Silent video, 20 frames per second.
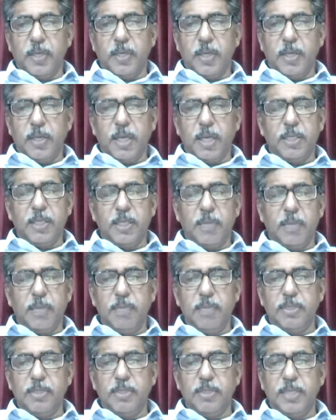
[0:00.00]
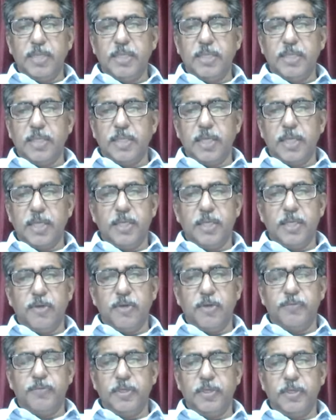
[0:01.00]
And the Bible says that the
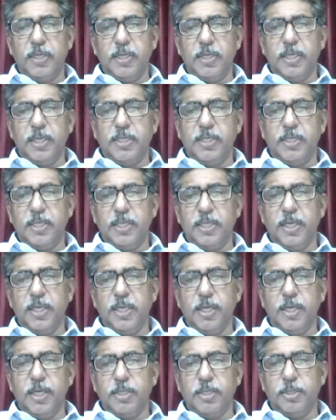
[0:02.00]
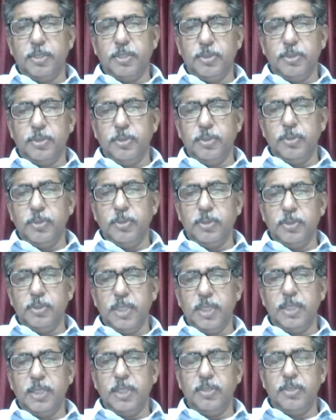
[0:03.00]
offender is yielded to you
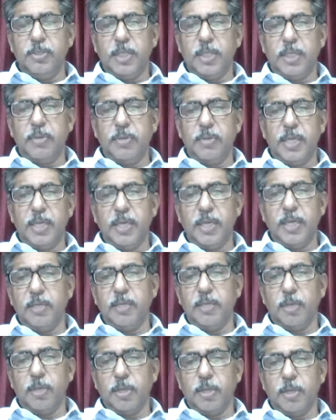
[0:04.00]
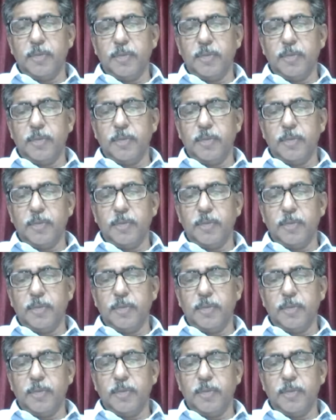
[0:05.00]
then you have gained the brother.